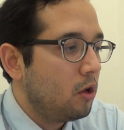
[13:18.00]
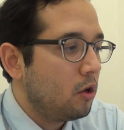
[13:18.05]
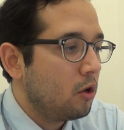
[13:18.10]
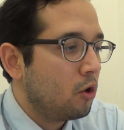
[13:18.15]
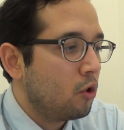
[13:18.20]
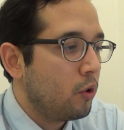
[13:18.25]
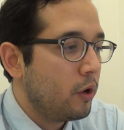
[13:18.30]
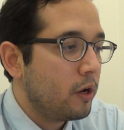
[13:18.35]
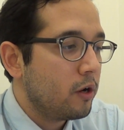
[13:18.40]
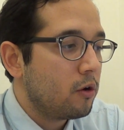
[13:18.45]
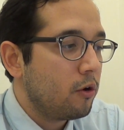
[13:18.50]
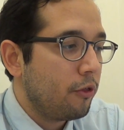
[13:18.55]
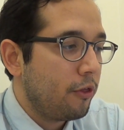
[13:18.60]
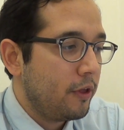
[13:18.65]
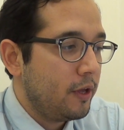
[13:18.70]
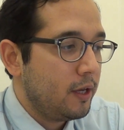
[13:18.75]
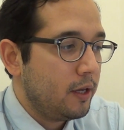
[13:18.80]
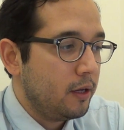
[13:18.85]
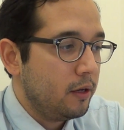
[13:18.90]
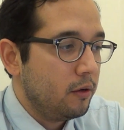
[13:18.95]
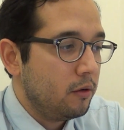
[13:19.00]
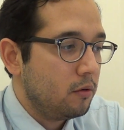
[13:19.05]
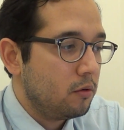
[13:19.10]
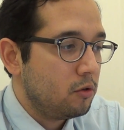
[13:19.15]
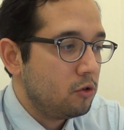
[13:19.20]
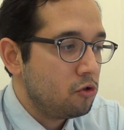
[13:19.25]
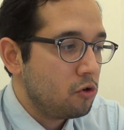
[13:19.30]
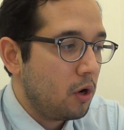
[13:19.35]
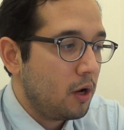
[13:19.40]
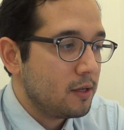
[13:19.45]
Critical thinking
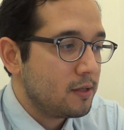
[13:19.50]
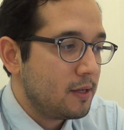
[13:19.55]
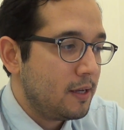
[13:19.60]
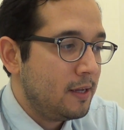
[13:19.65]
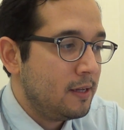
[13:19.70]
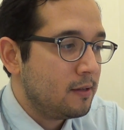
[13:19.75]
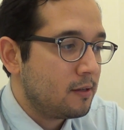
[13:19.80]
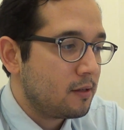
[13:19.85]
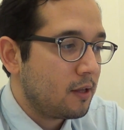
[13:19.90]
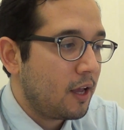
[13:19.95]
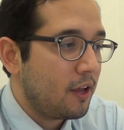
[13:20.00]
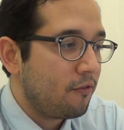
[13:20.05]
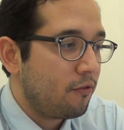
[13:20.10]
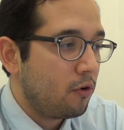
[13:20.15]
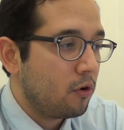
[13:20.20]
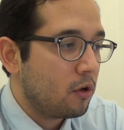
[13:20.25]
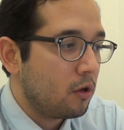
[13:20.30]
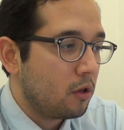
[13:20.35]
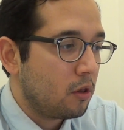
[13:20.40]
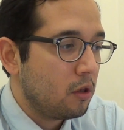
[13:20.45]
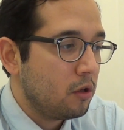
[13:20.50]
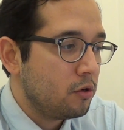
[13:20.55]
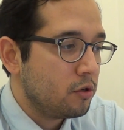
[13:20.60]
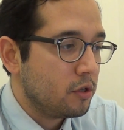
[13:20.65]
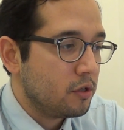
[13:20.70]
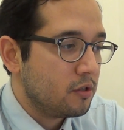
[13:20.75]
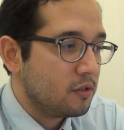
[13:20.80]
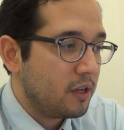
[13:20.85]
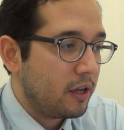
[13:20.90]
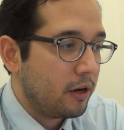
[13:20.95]
draws insightful
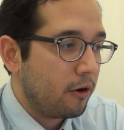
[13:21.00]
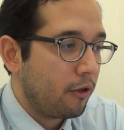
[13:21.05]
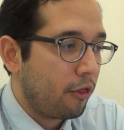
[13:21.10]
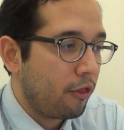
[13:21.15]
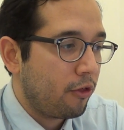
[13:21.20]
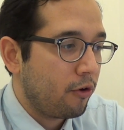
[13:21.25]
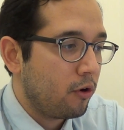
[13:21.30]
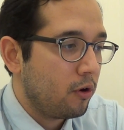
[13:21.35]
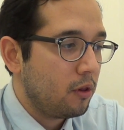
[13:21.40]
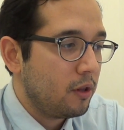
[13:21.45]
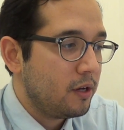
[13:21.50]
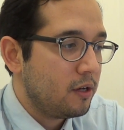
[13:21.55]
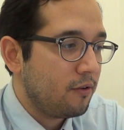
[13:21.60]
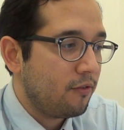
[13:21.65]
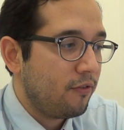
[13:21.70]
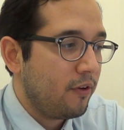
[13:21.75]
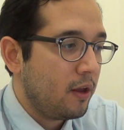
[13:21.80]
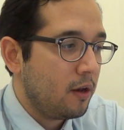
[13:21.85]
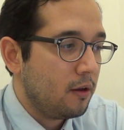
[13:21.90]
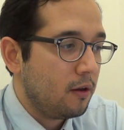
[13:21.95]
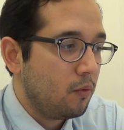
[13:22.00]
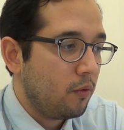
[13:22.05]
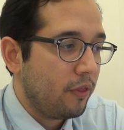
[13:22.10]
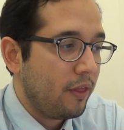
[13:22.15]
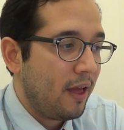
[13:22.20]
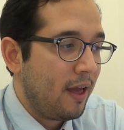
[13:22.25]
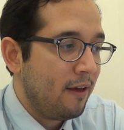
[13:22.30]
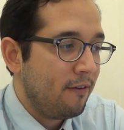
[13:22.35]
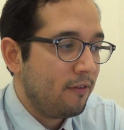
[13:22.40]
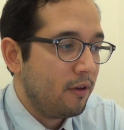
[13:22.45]
conclusions that are thoroughly defended with
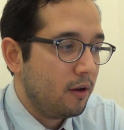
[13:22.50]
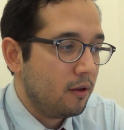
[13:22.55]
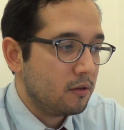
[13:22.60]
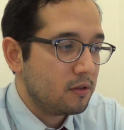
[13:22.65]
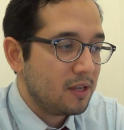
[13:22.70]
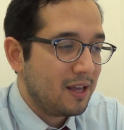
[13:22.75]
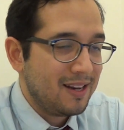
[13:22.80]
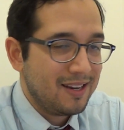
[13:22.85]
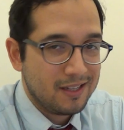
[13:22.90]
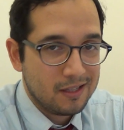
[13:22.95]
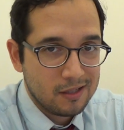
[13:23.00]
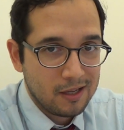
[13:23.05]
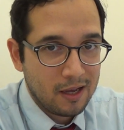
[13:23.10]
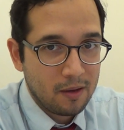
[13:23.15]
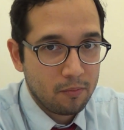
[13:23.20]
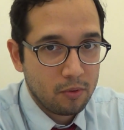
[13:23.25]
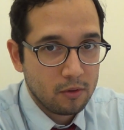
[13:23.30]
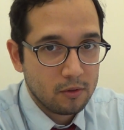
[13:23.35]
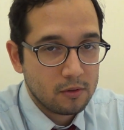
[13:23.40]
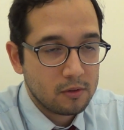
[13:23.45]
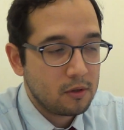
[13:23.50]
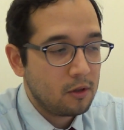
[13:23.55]
evidence and examples.